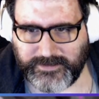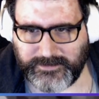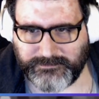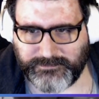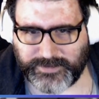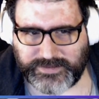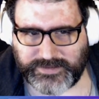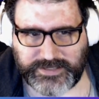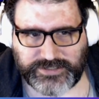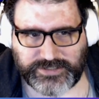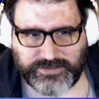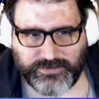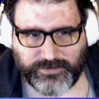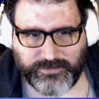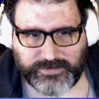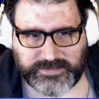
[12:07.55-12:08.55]
But this
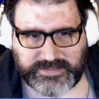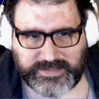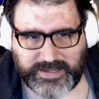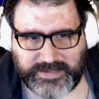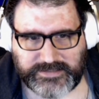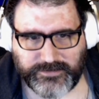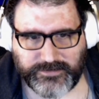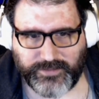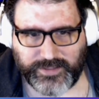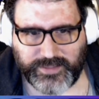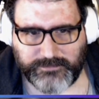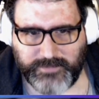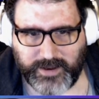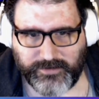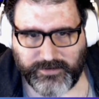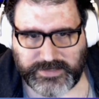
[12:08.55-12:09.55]
shore is nicer than the
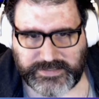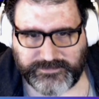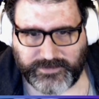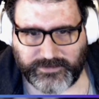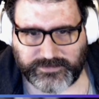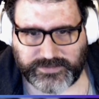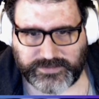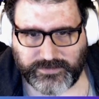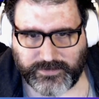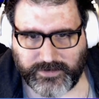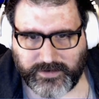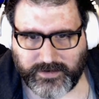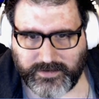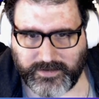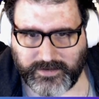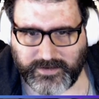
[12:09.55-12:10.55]
Marysville shore.
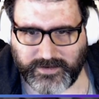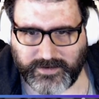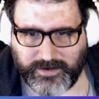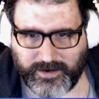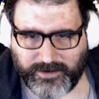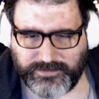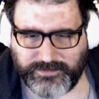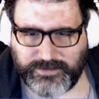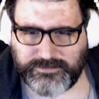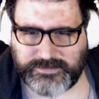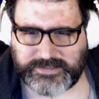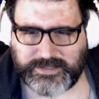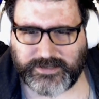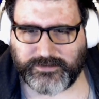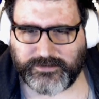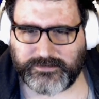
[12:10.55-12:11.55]
Aren't those
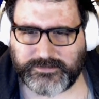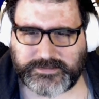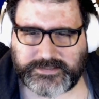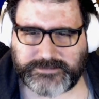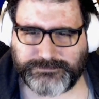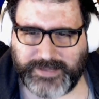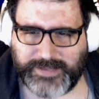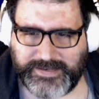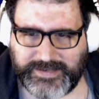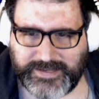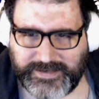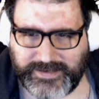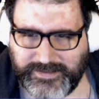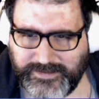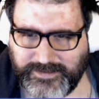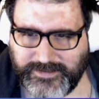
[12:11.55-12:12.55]
gulls splendid?
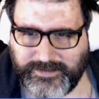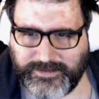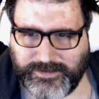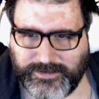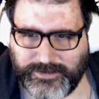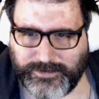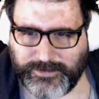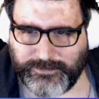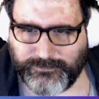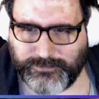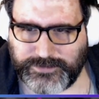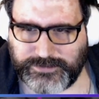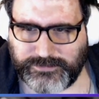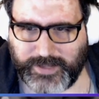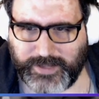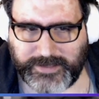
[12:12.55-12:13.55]
Would you
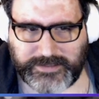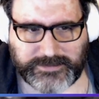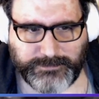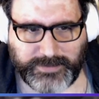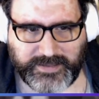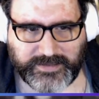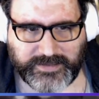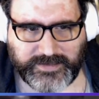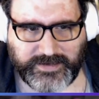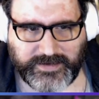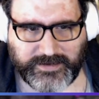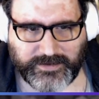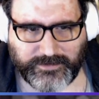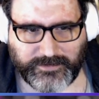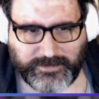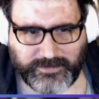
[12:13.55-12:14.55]
like to be a
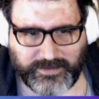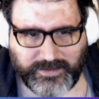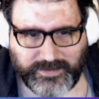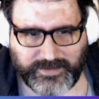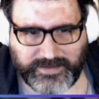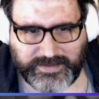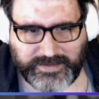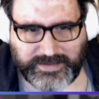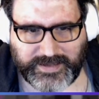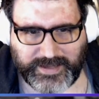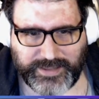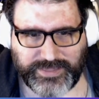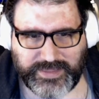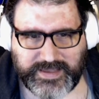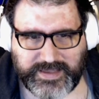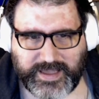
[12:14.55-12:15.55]
gull? I
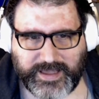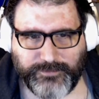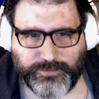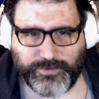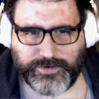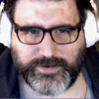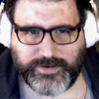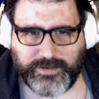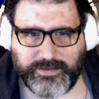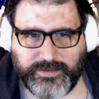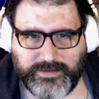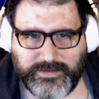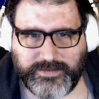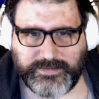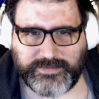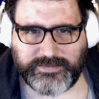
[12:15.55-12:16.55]
think I would.
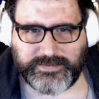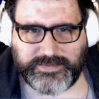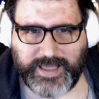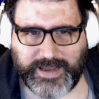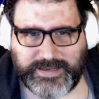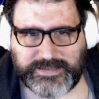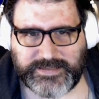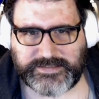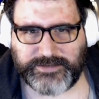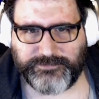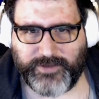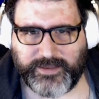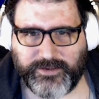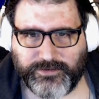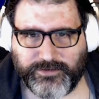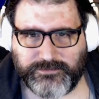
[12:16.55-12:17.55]
That is, if I
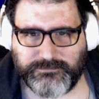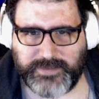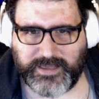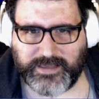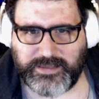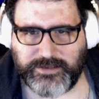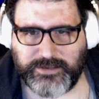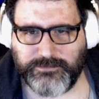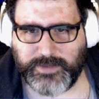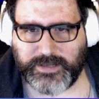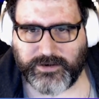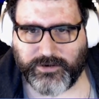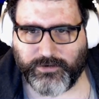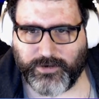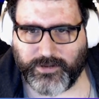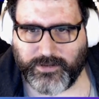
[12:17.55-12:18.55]
couldn't be a human
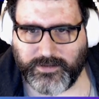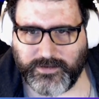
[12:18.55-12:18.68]
girl.